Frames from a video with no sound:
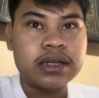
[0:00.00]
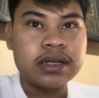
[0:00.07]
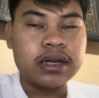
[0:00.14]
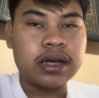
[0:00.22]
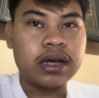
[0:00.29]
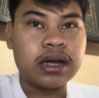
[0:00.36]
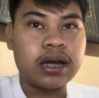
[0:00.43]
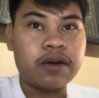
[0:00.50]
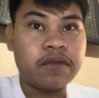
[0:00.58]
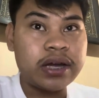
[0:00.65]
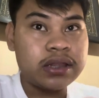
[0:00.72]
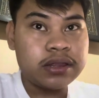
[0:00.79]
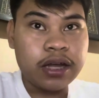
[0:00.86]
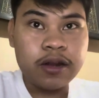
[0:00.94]
uh,
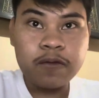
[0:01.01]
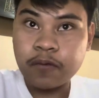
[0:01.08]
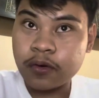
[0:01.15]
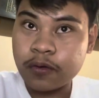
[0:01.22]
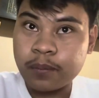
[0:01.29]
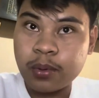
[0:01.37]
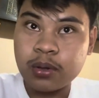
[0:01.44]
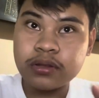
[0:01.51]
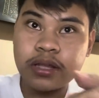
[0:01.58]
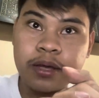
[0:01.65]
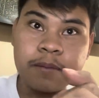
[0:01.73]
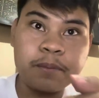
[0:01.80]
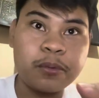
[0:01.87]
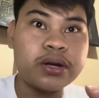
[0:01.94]
vital for both
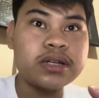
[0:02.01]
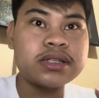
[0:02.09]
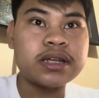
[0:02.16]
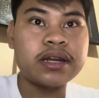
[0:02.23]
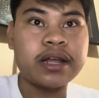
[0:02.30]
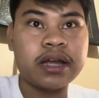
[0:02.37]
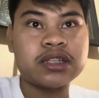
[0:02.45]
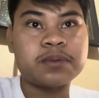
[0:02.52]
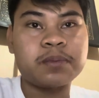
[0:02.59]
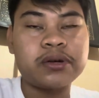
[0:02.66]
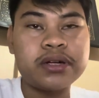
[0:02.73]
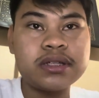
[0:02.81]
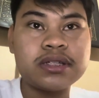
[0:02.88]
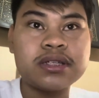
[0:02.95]
imports and
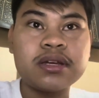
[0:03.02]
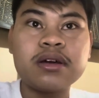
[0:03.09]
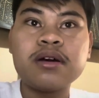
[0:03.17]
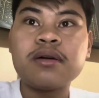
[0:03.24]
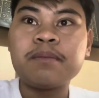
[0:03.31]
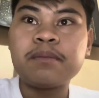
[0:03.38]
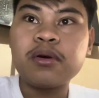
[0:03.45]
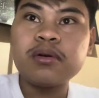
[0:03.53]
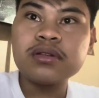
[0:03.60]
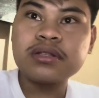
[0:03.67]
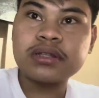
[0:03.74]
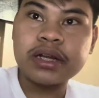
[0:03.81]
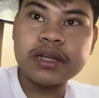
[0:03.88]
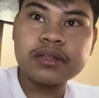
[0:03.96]
exports. Both
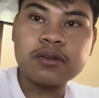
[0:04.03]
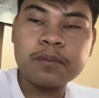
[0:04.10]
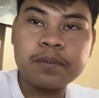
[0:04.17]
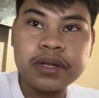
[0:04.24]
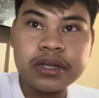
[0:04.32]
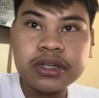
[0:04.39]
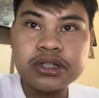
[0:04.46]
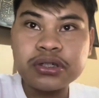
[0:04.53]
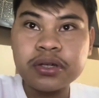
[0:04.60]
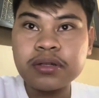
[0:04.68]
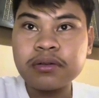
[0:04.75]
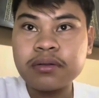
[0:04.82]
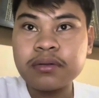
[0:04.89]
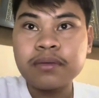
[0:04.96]
trade
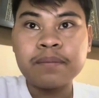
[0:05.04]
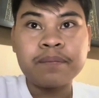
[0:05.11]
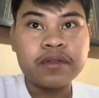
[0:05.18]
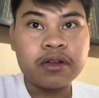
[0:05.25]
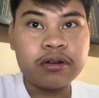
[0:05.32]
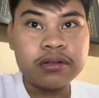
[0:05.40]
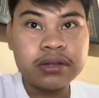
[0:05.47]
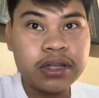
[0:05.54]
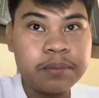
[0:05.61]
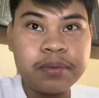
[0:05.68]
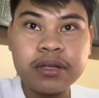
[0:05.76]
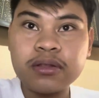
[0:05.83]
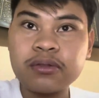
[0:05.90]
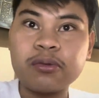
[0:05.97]
operations
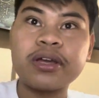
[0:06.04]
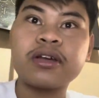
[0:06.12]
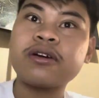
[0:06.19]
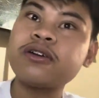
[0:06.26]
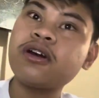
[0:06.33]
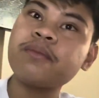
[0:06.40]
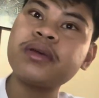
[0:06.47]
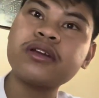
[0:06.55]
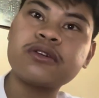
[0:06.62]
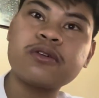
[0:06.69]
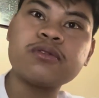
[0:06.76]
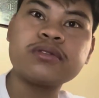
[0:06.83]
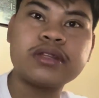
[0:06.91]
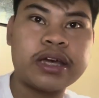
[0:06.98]
contribute to economic
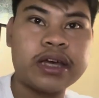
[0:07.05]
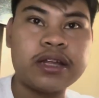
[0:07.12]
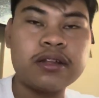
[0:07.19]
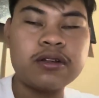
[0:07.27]
growth and